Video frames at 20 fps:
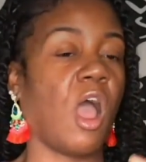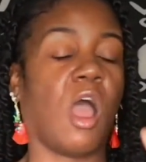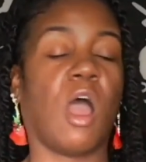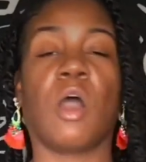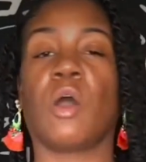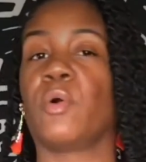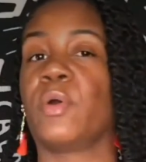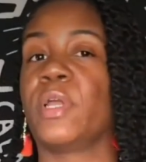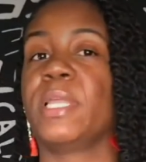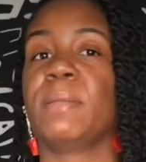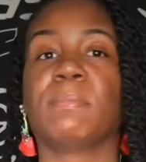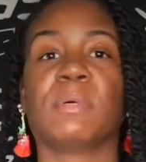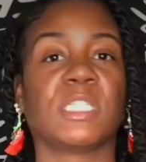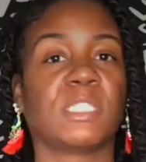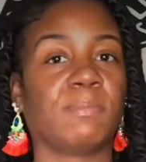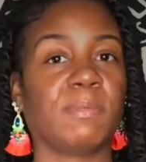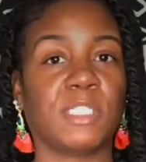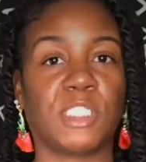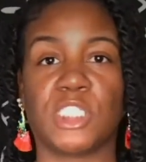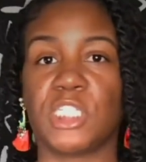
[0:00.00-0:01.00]
oh, he must
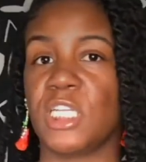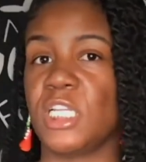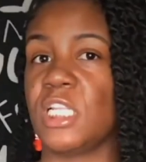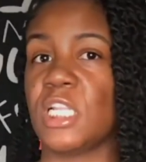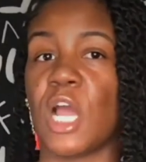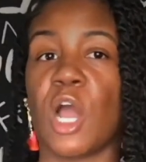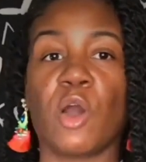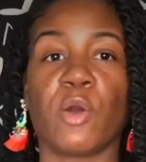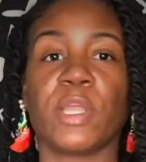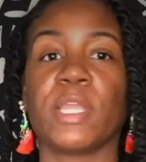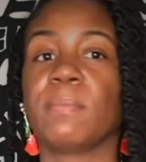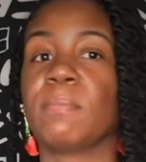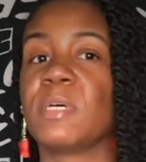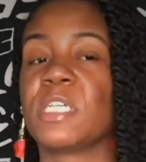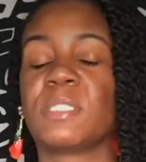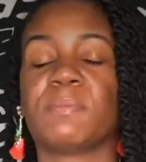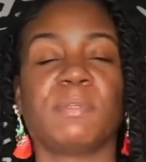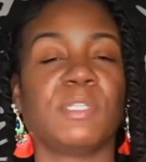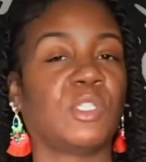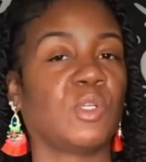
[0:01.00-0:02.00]
be cheating. Oh, he
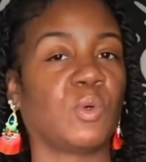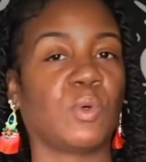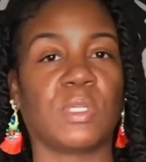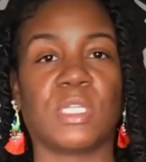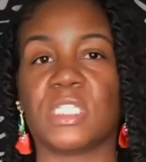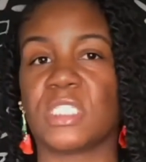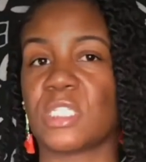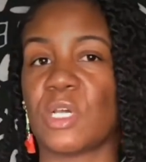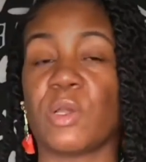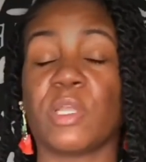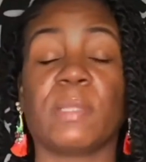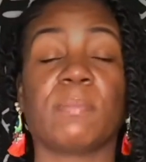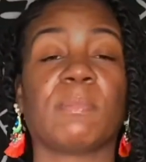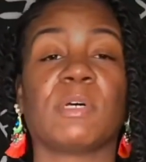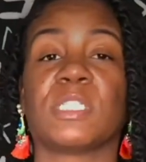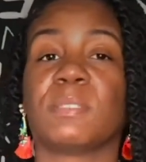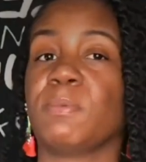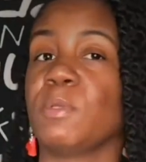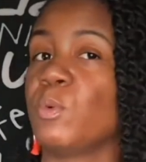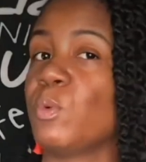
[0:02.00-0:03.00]
must be doing this. Oh, he
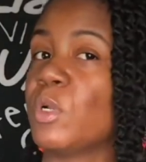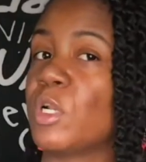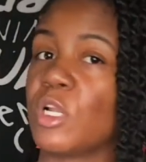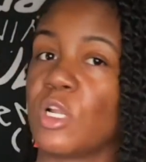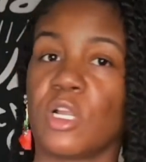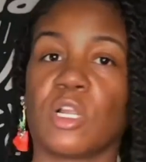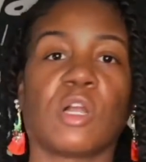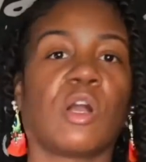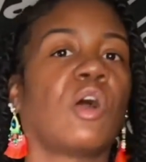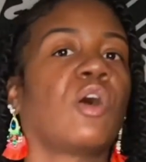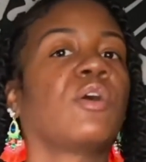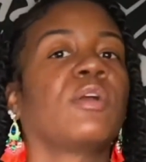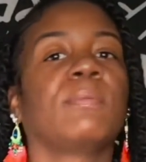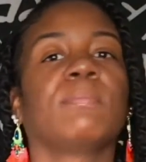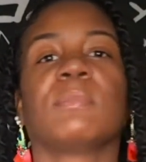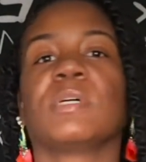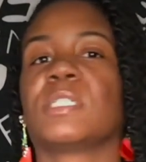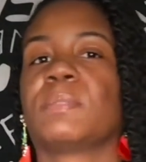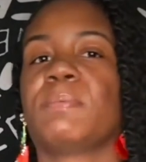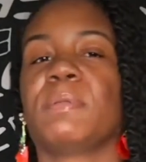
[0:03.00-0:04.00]
must be with a girl. Oh, he
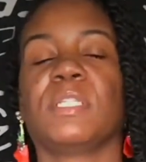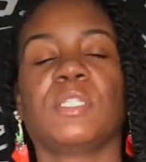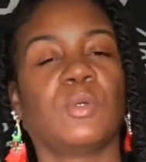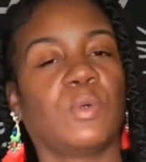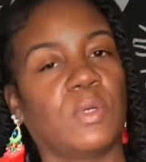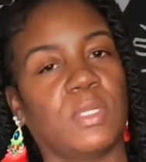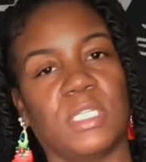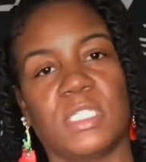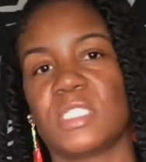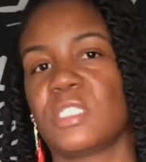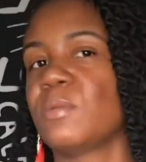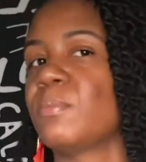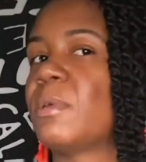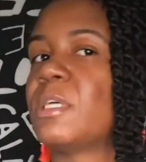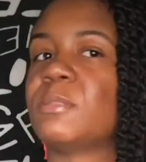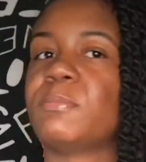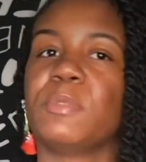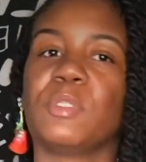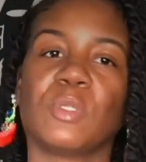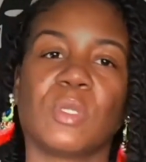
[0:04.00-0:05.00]
must be doing this. He
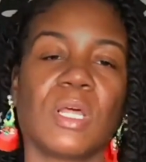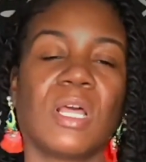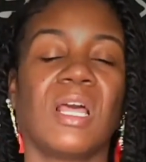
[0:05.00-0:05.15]
must be doing...